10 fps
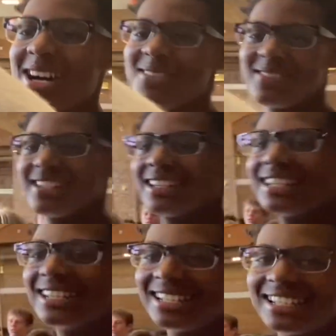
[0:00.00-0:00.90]
uh,
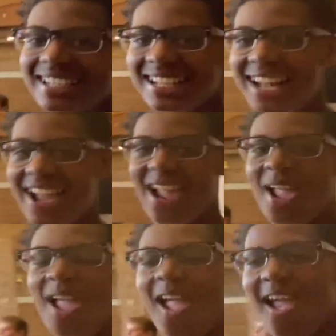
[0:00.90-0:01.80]
Poon Jam.
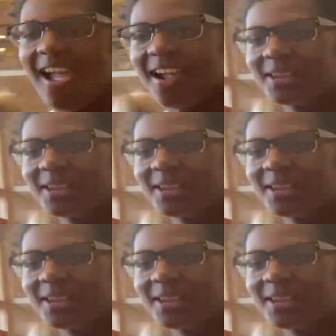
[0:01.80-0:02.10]
Oh,